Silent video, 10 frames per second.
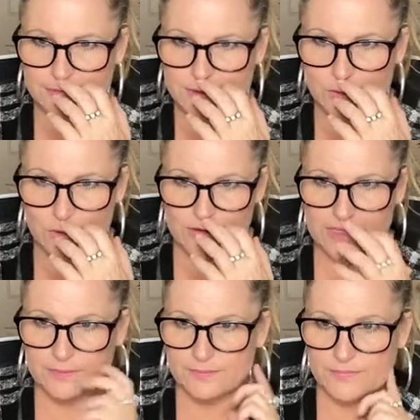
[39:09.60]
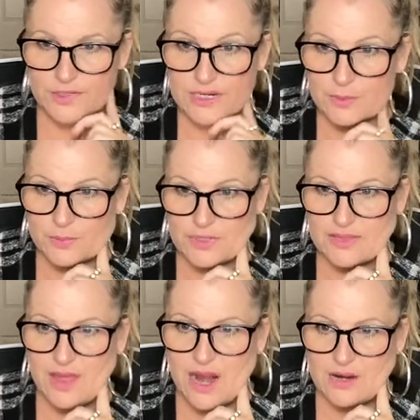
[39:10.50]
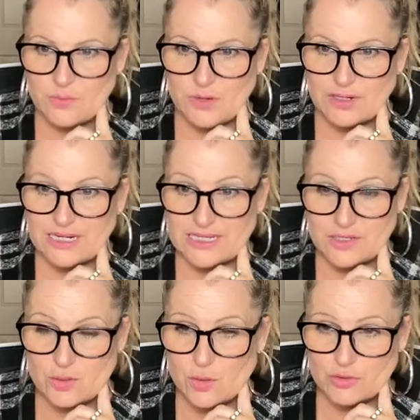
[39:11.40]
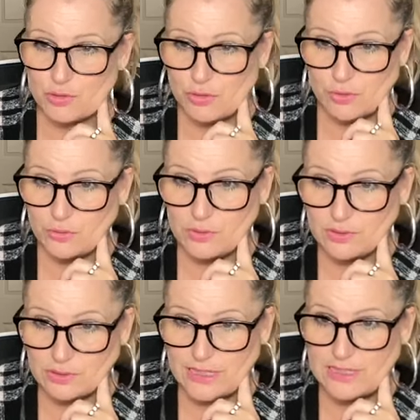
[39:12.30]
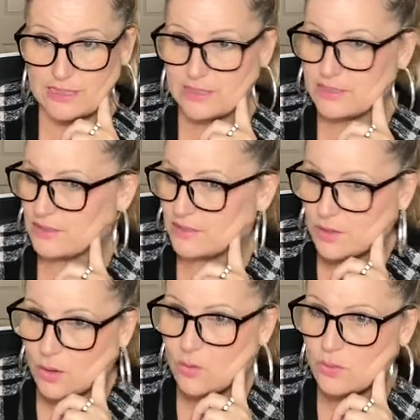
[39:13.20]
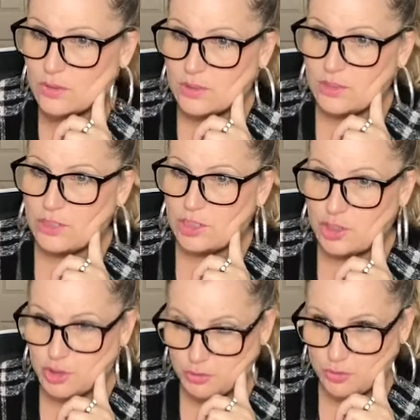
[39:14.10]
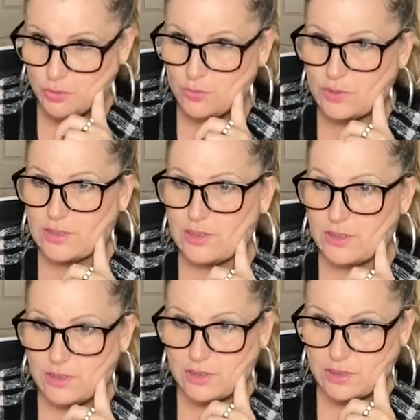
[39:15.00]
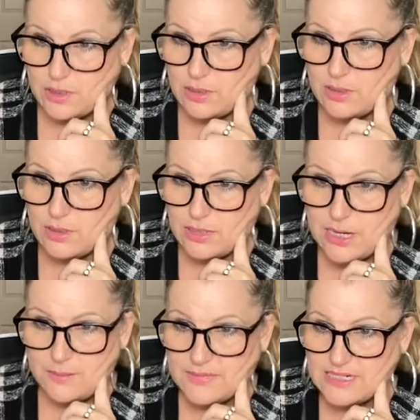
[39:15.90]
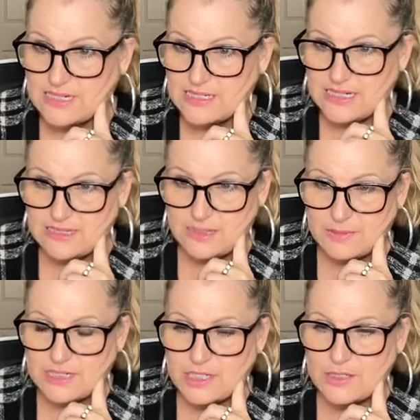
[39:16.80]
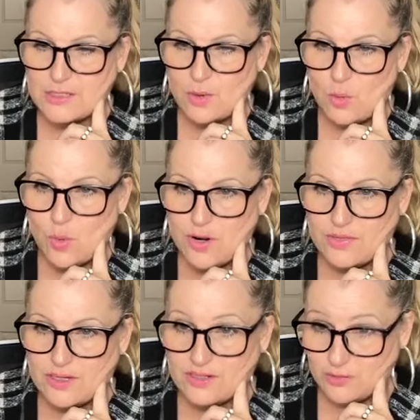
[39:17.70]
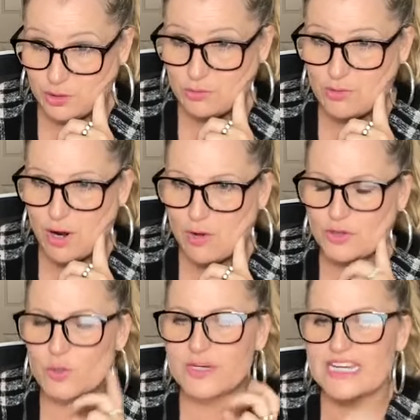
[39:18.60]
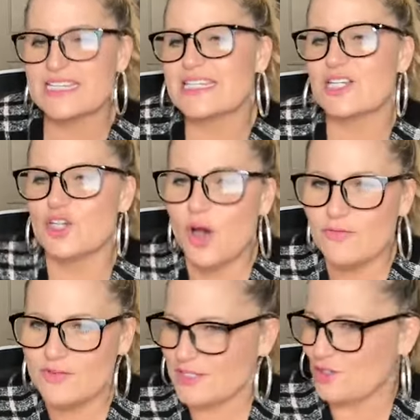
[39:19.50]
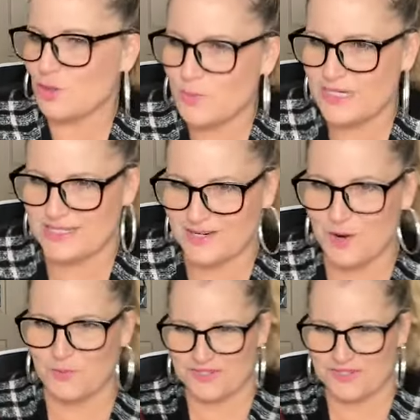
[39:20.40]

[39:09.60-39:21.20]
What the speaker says: Gloria, you got to put in the hard work. It's so true. Like, it's so true. Yep, it isn't easy, but it's so worth it. You were kissing dolphins 2 weeks ago.